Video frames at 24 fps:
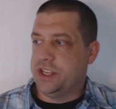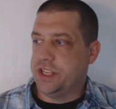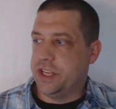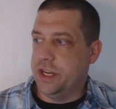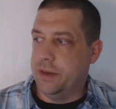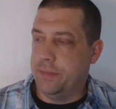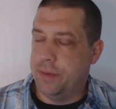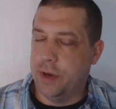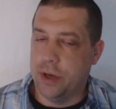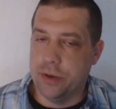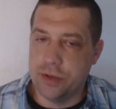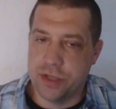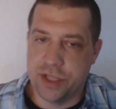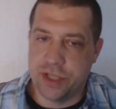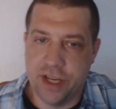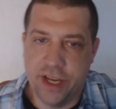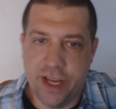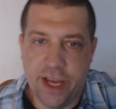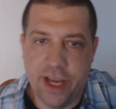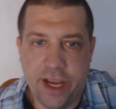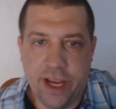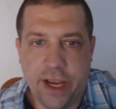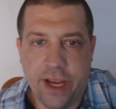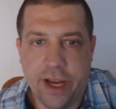I seen a post
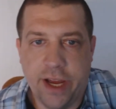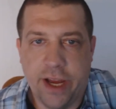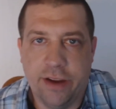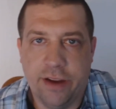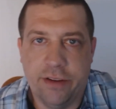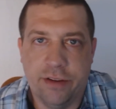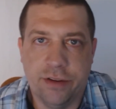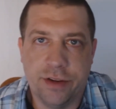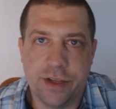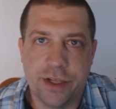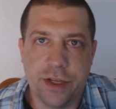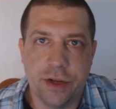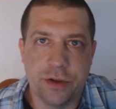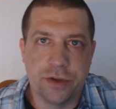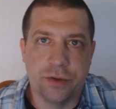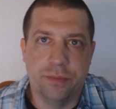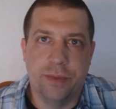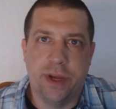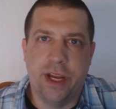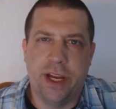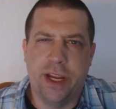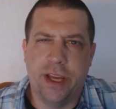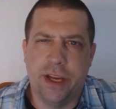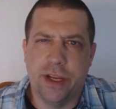today on
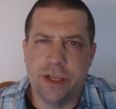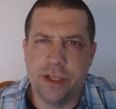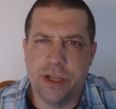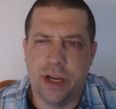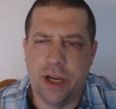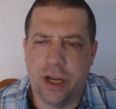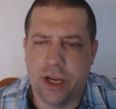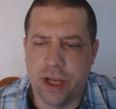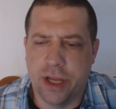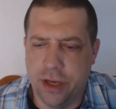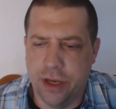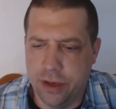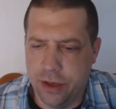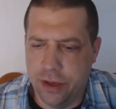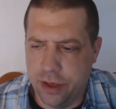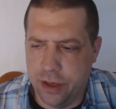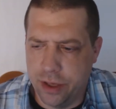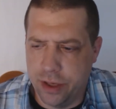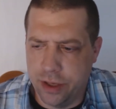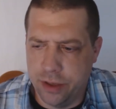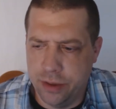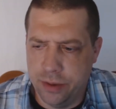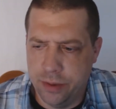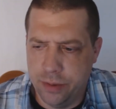social media talking.
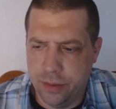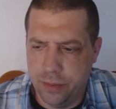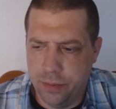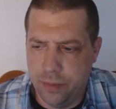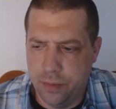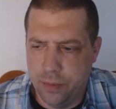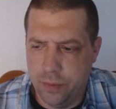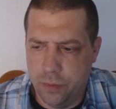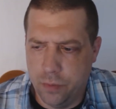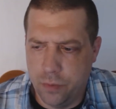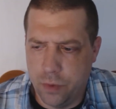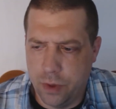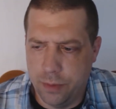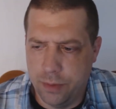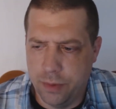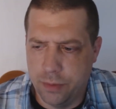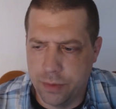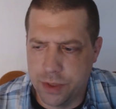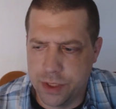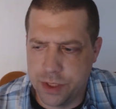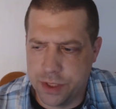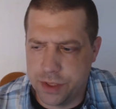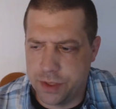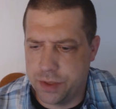
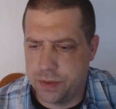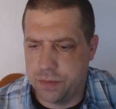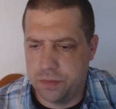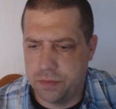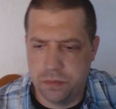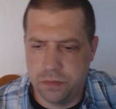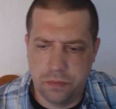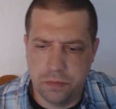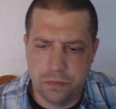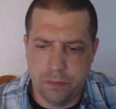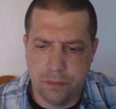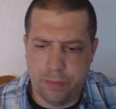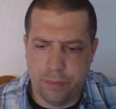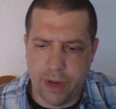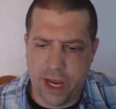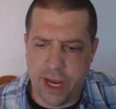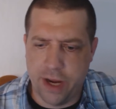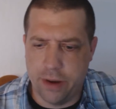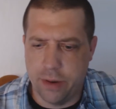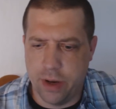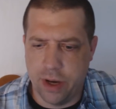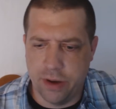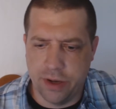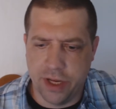Woman was
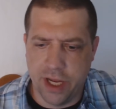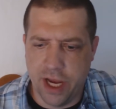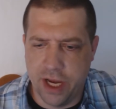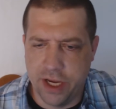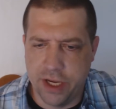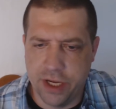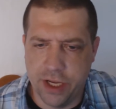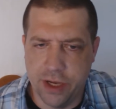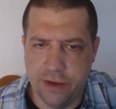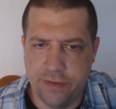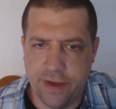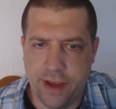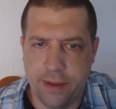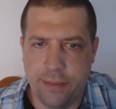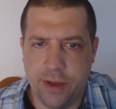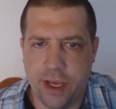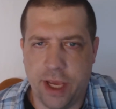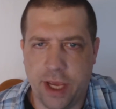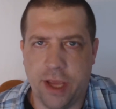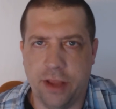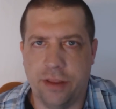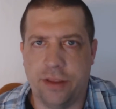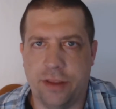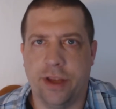batting around the idea of
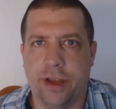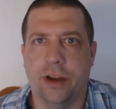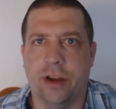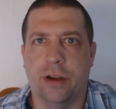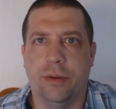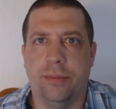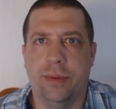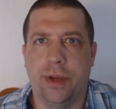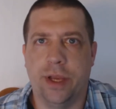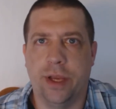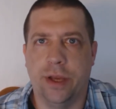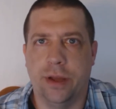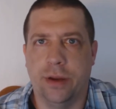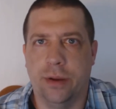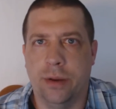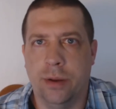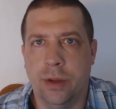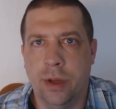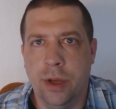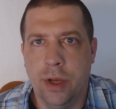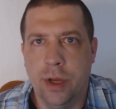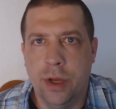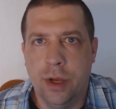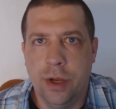A.B.A therapy
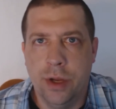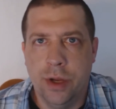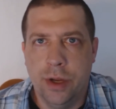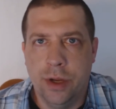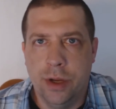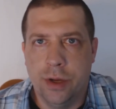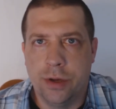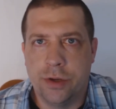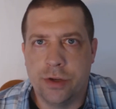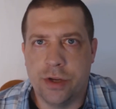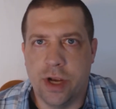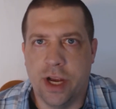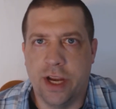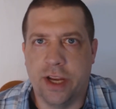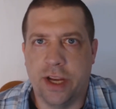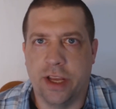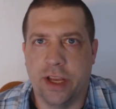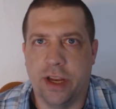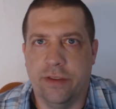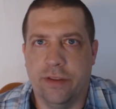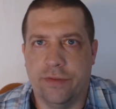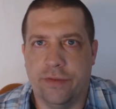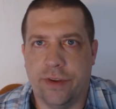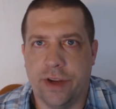and trying
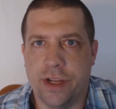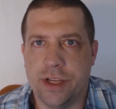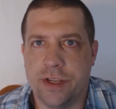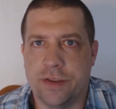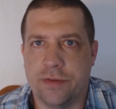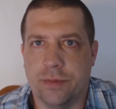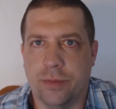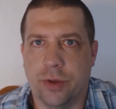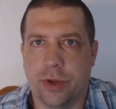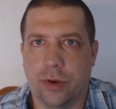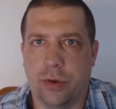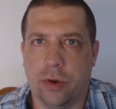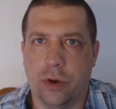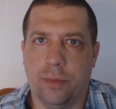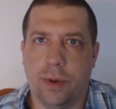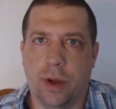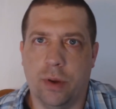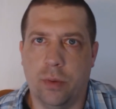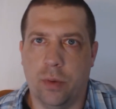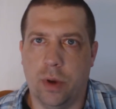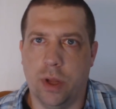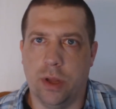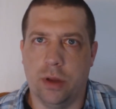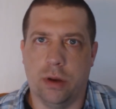to get advice from the
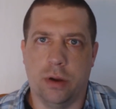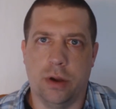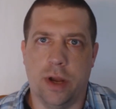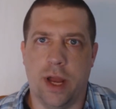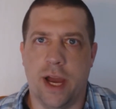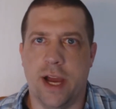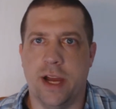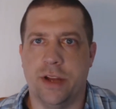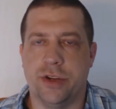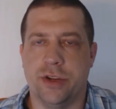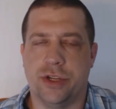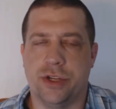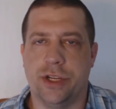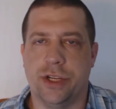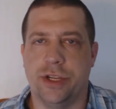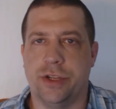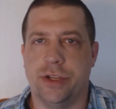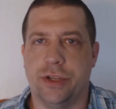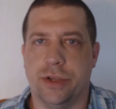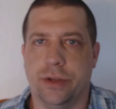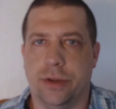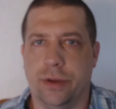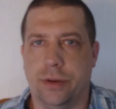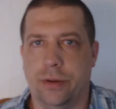group on whether or not she
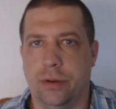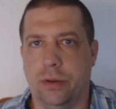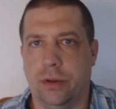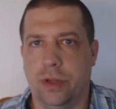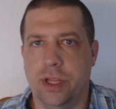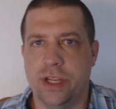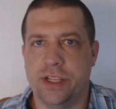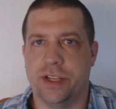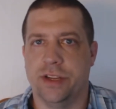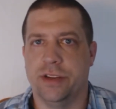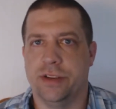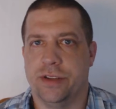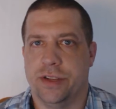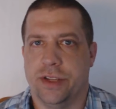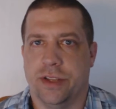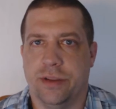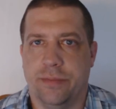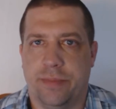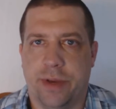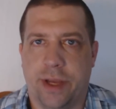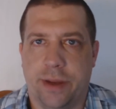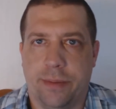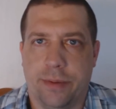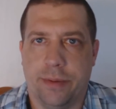should listen
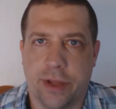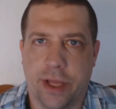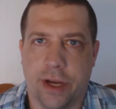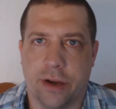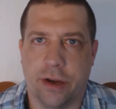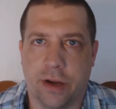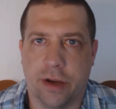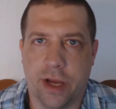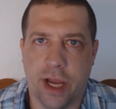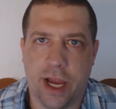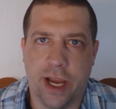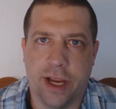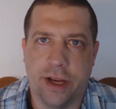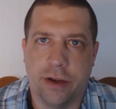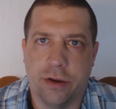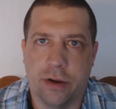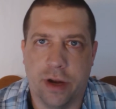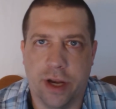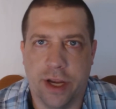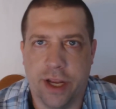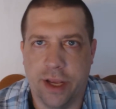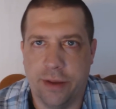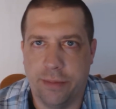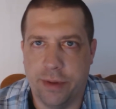to the people that are guiding
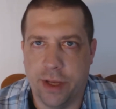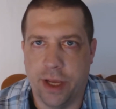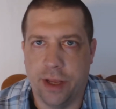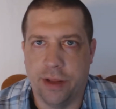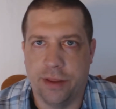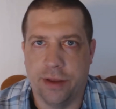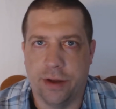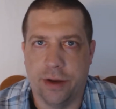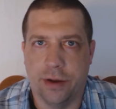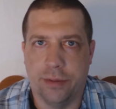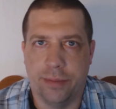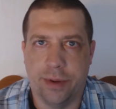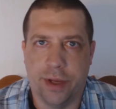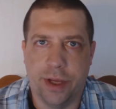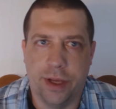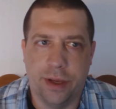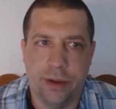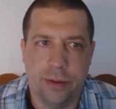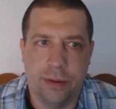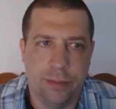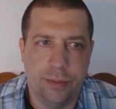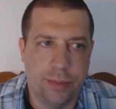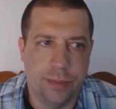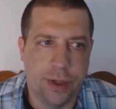her on A.B.A
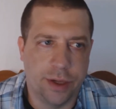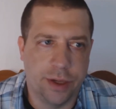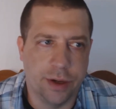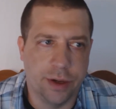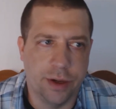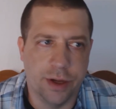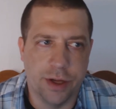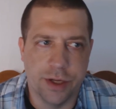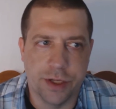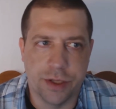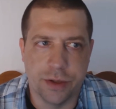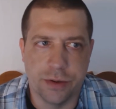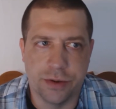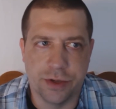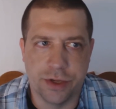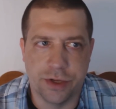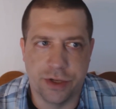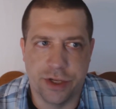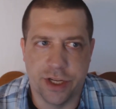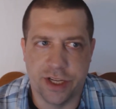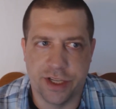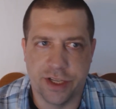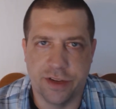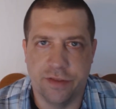therapy because they're
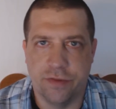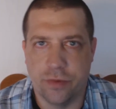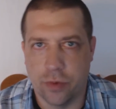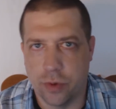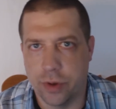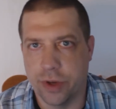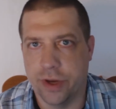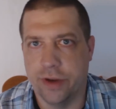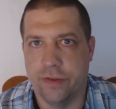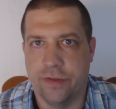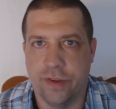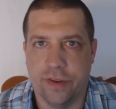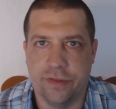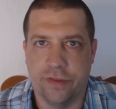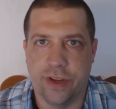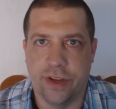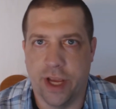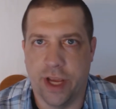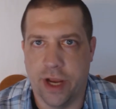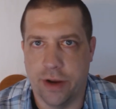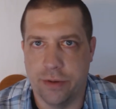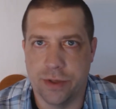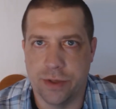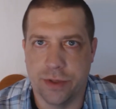suggesting 40 and
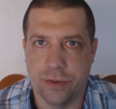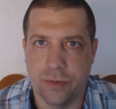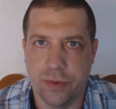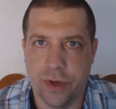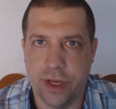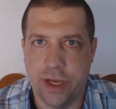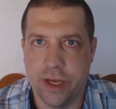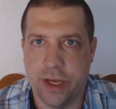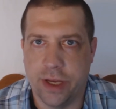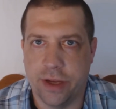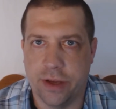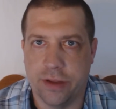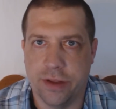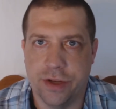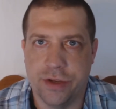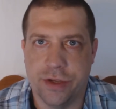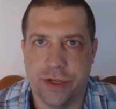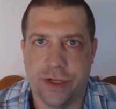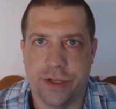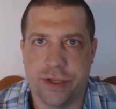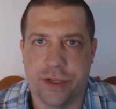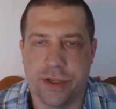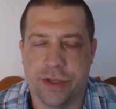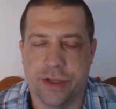50 hours a week, and then
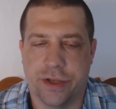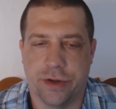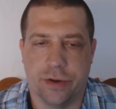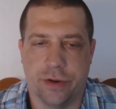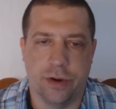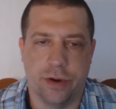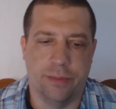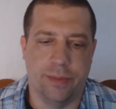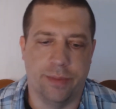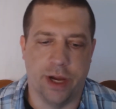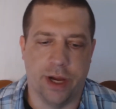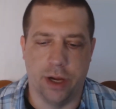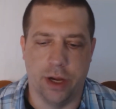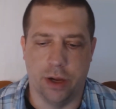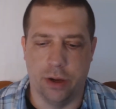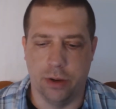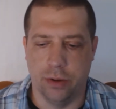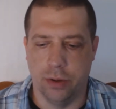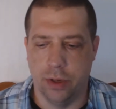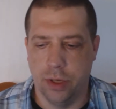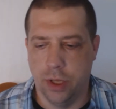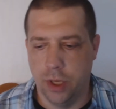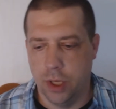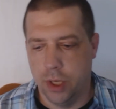she's concerned
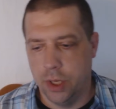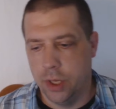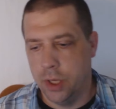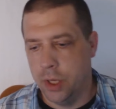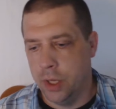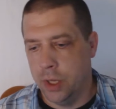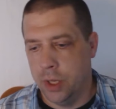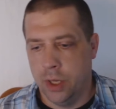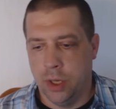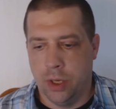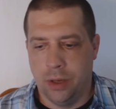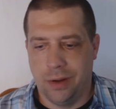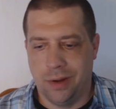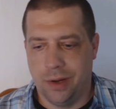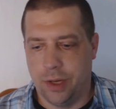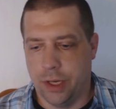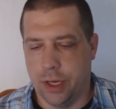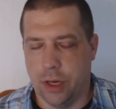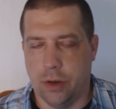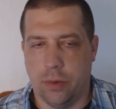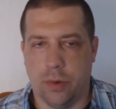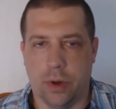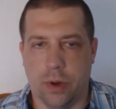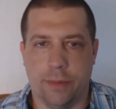about
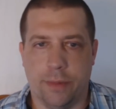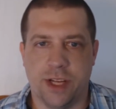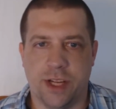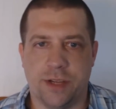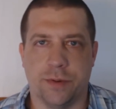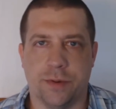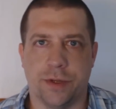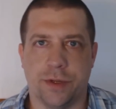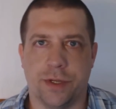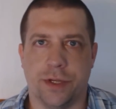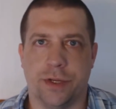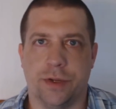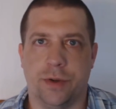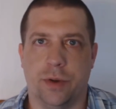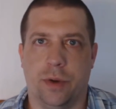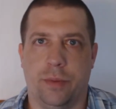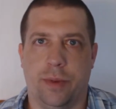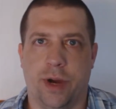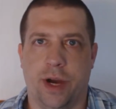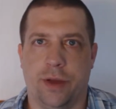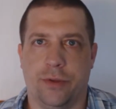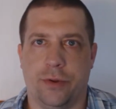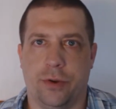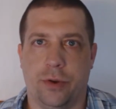what am I supposed to do
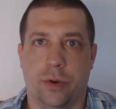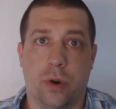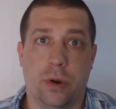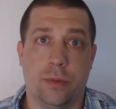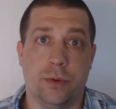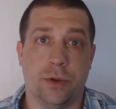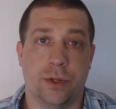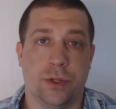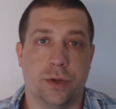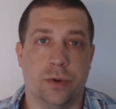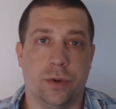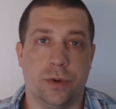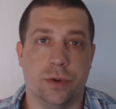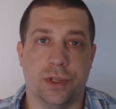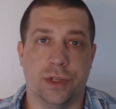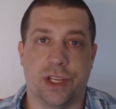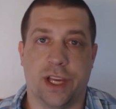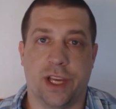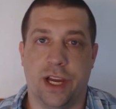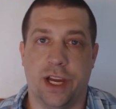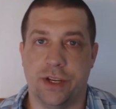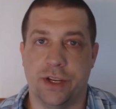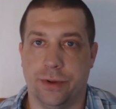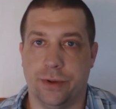about their normal school
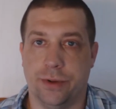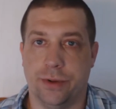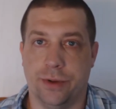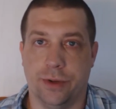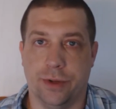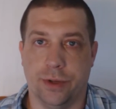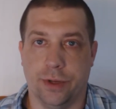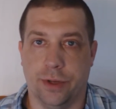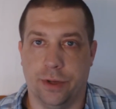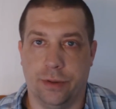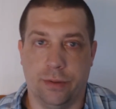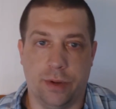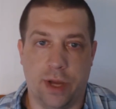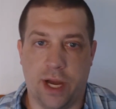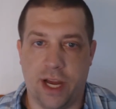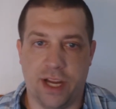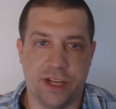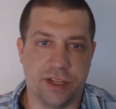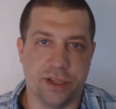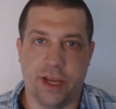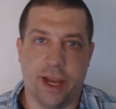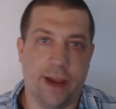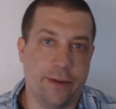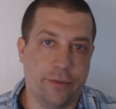schedule and
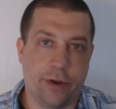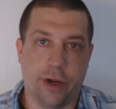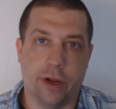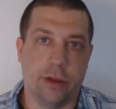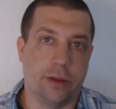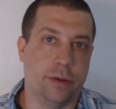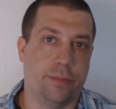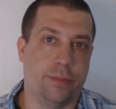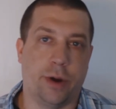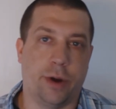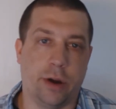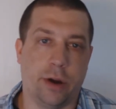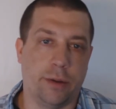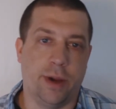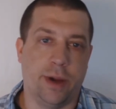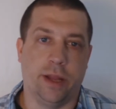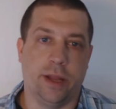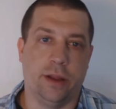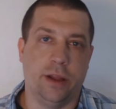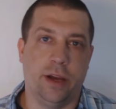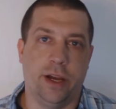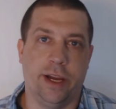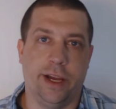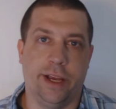honestly every other part of
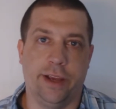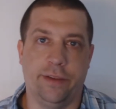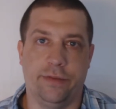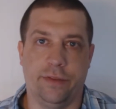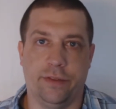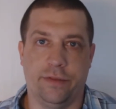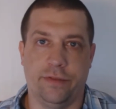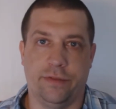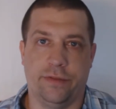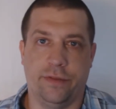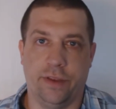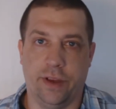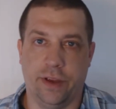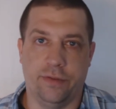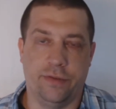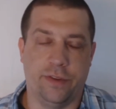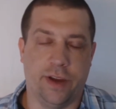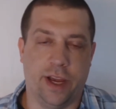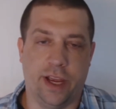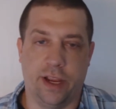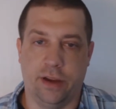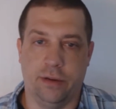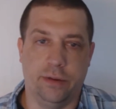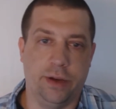my life
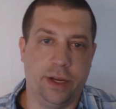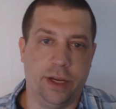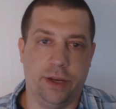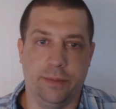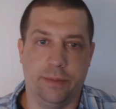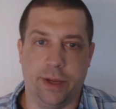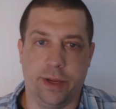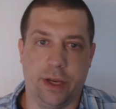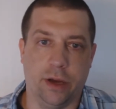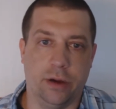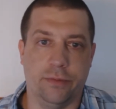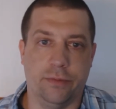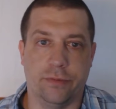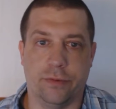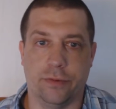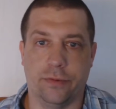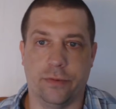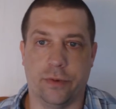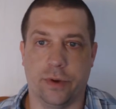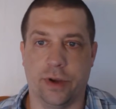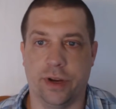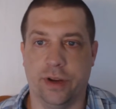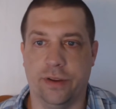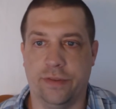if I need to be home
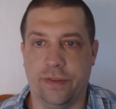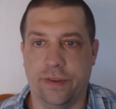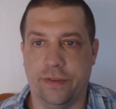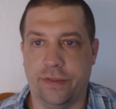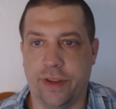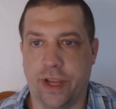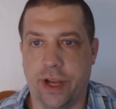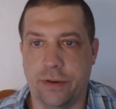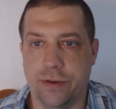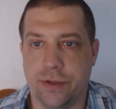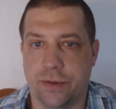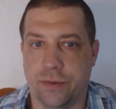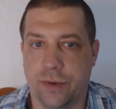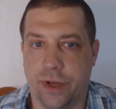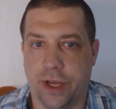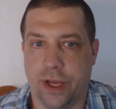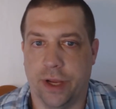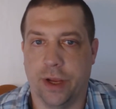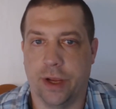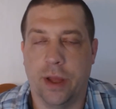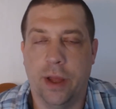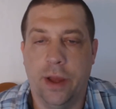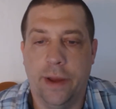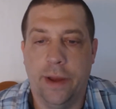for 40 to 50 hours a
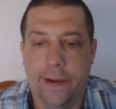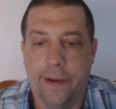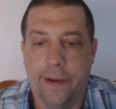week.